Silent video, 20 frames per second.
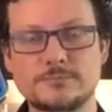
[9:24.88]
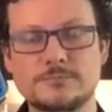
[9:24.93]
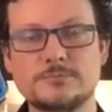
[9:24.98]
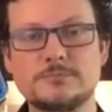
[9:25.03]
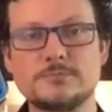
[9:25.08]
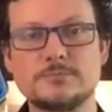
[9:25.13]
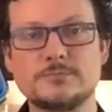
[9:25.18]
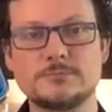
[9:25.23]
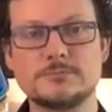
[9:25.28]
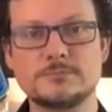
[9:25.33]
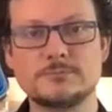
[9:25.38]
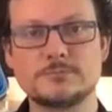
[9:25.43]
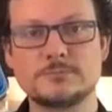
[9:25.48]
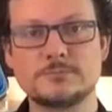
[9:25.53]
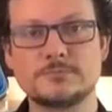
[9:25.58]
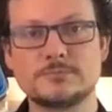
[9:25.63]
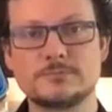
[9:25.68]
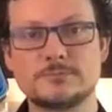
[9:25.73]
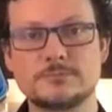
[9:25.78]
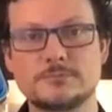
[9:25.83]

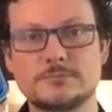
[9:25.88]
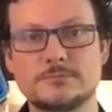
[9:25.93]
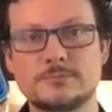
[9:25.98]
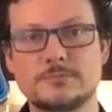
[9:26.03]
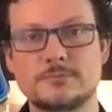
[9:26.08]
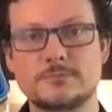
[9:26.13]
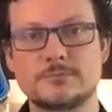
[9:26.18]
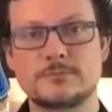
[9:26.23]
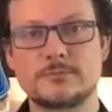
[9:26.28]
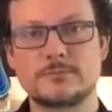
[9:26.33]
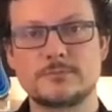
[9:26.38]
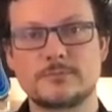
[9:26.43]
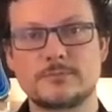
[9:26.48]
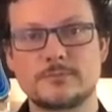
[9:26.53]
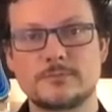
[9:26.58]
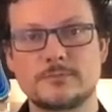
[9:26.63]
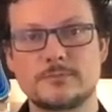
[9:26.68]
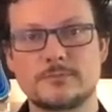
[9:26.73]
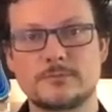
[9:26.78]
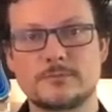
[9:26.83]
The person shown says nothing.